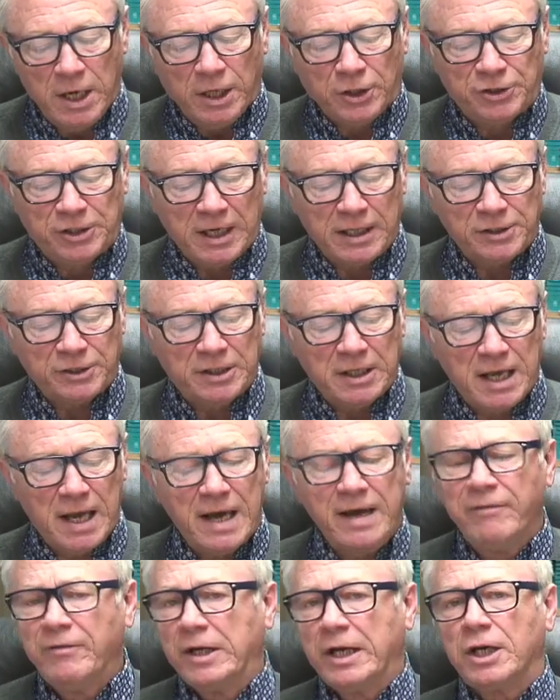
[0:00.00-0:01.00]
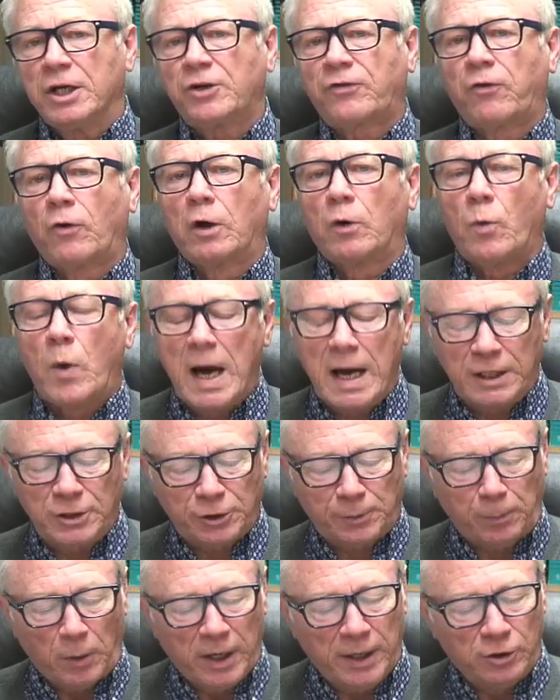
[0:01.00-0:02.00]
says the evidence for a
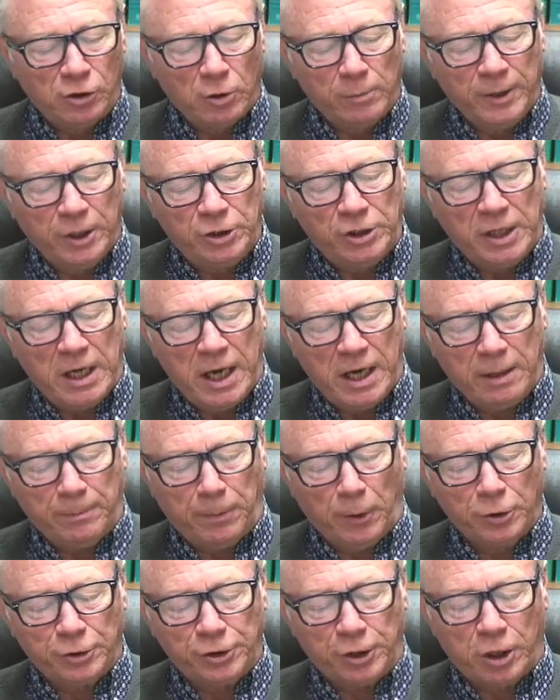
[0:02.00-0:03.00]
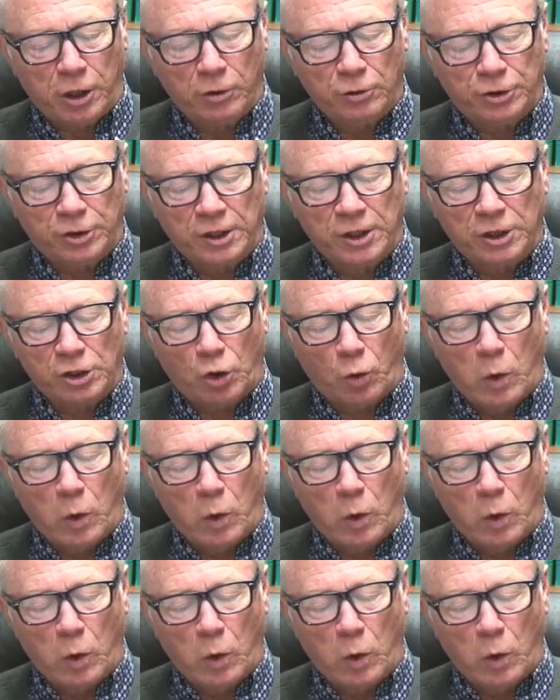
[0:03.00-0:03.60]
widespread Domitianic persecution is,